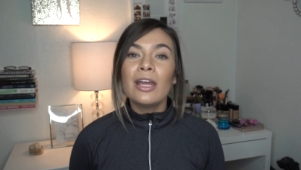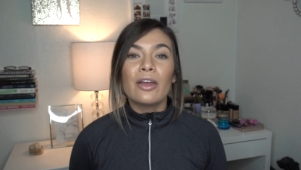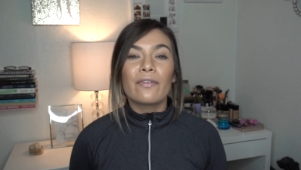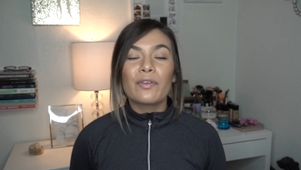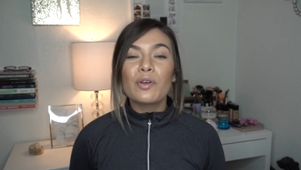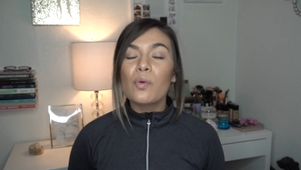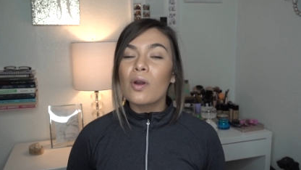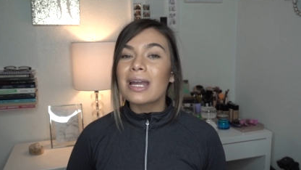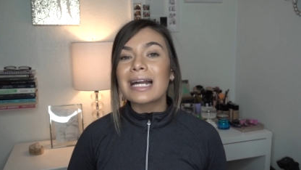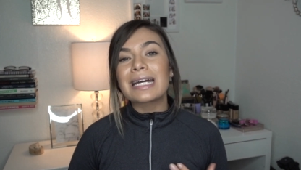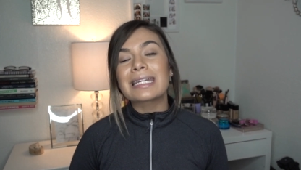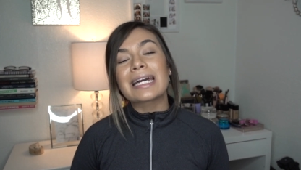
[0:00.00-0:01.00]
if you
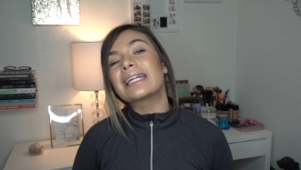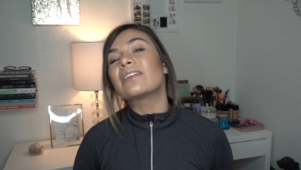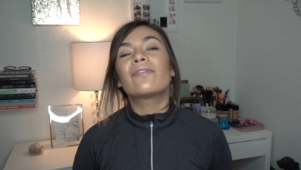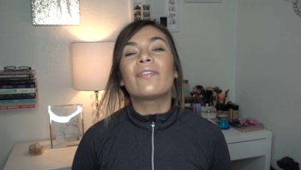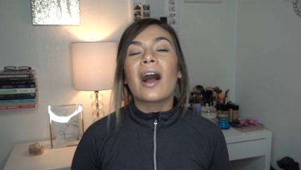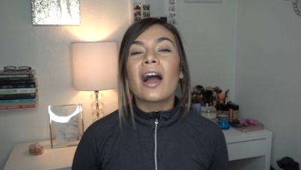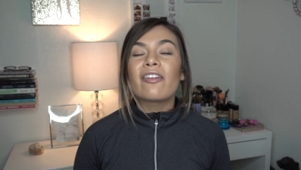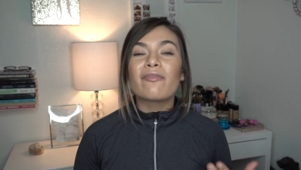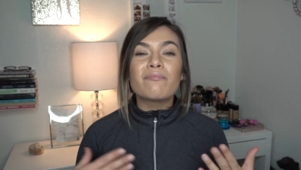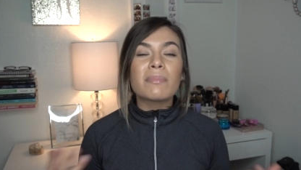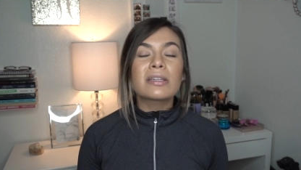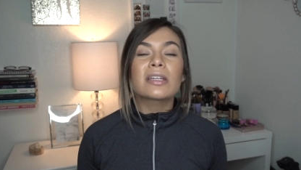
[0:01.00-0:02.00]
work a 9 to 5,
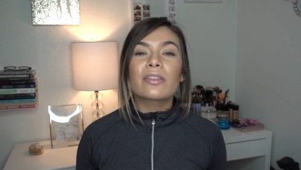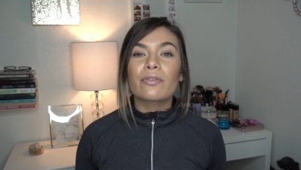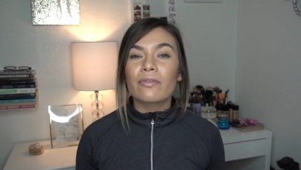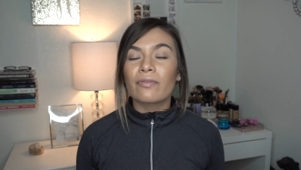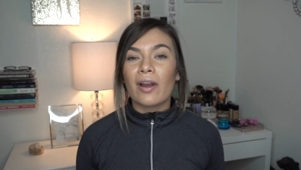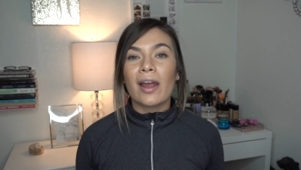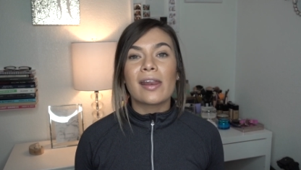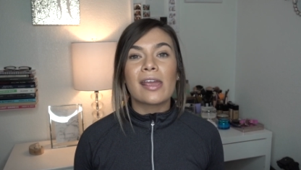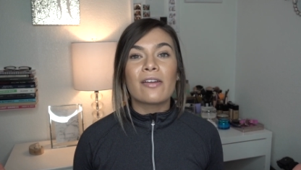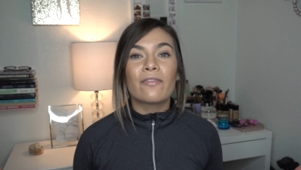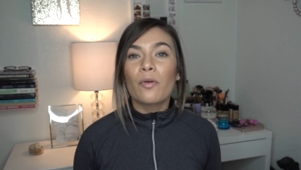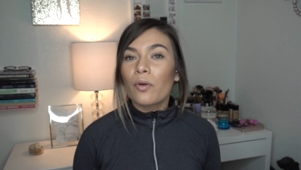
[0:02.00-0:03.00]
Monday through
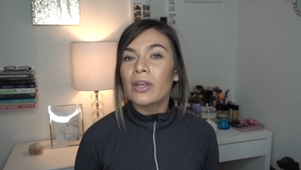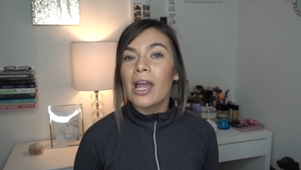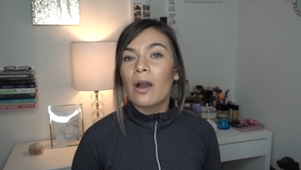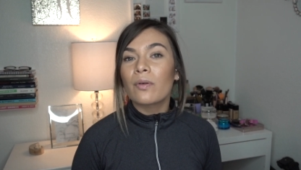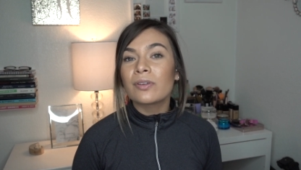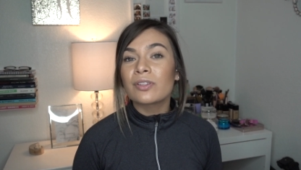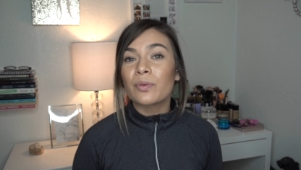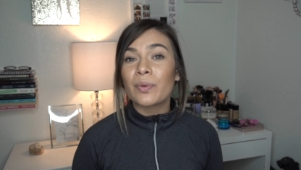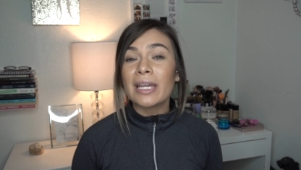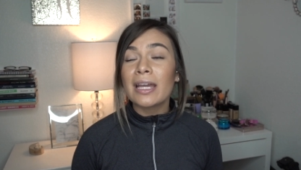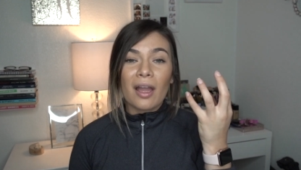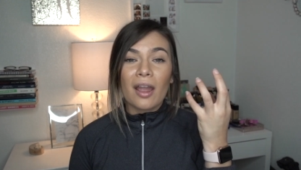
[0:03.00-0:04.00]
Friday, 40 hours a
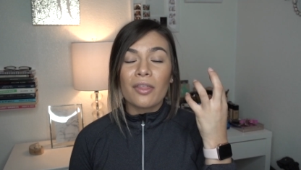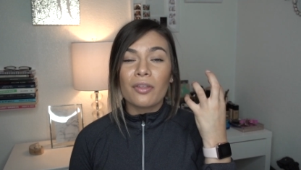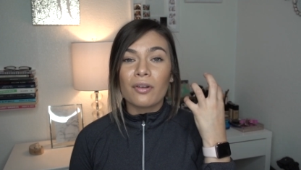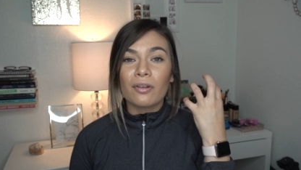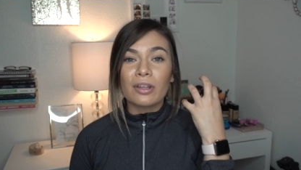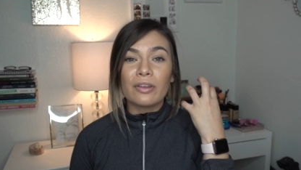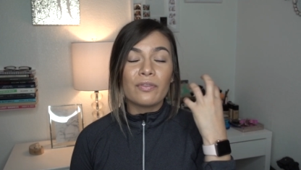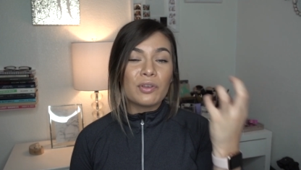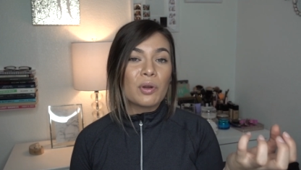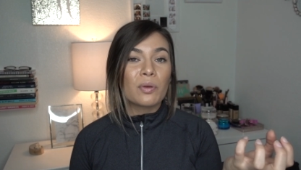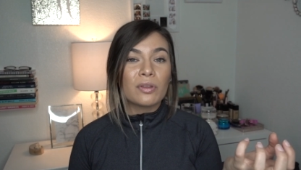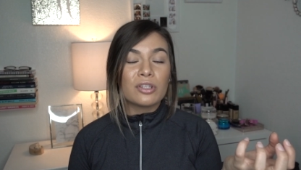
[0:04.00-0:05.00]
week, either if you
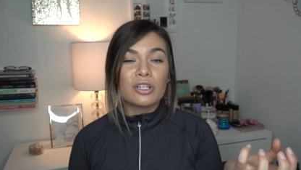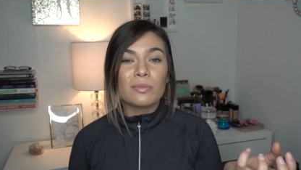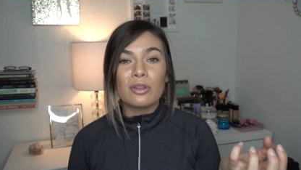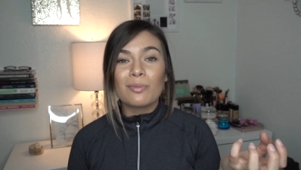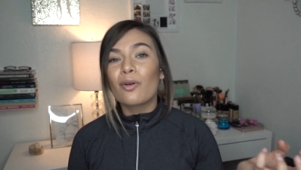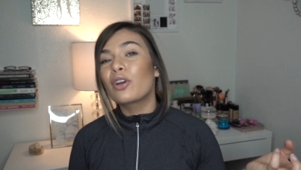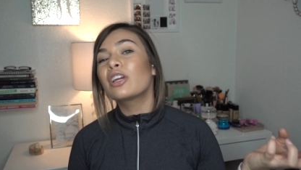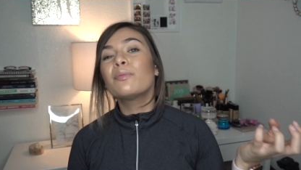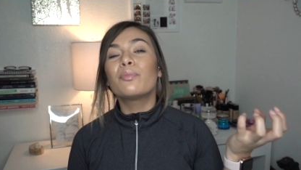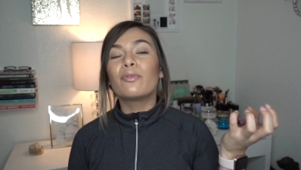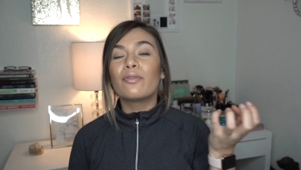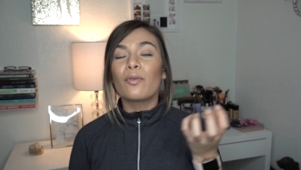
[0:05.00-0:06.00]
go to the gym in the morning
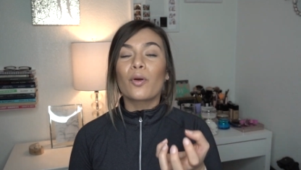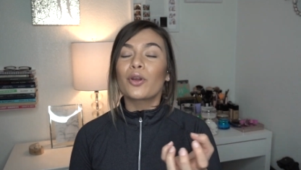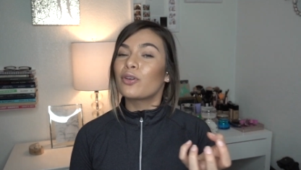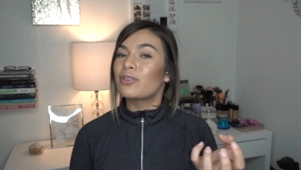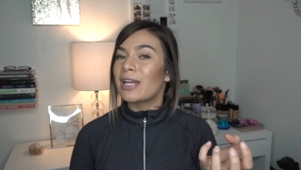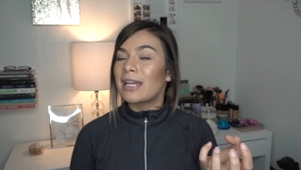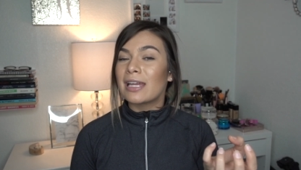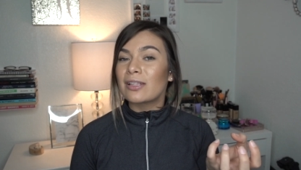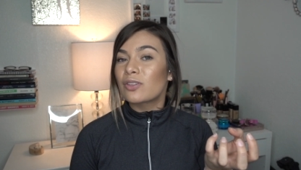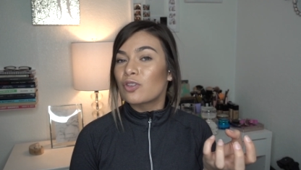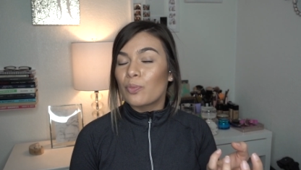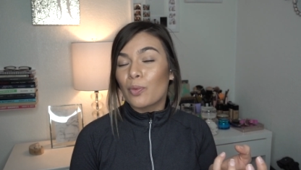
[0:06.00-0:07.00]
before your day
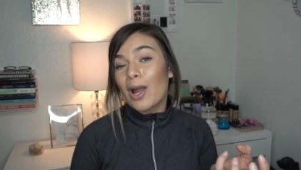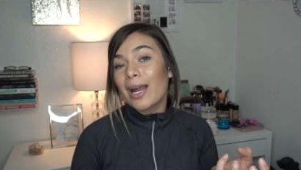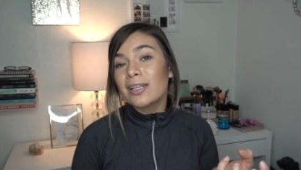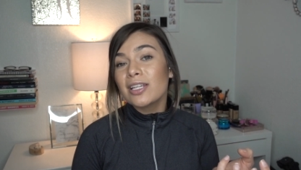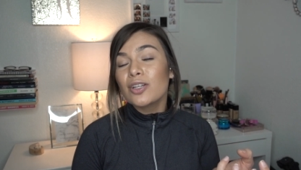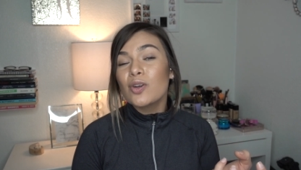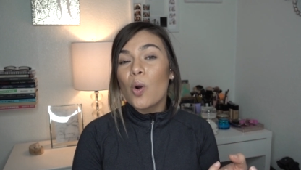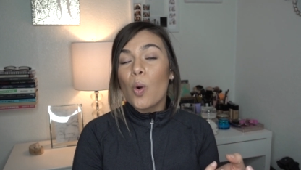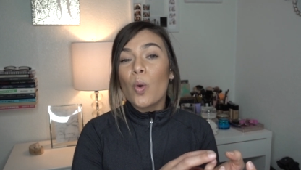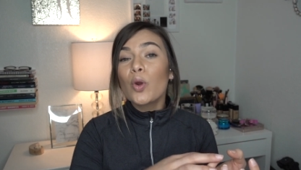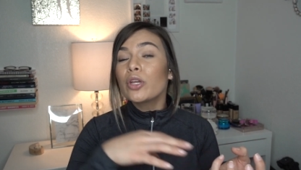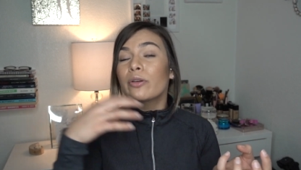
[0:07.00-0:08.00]
gets super hectic,
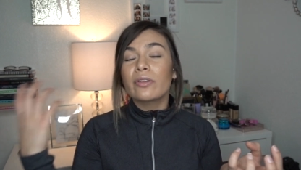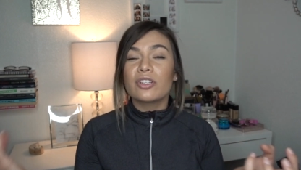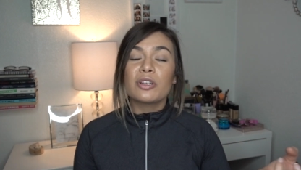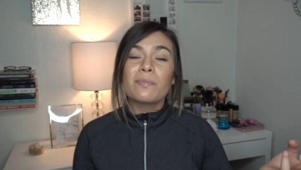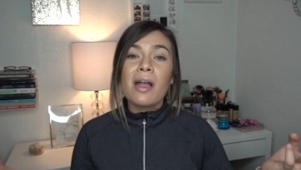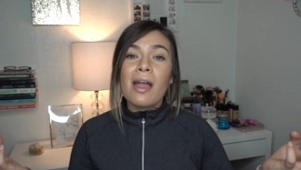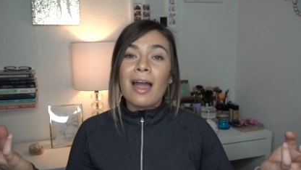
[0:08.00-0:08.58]
or you go to the gym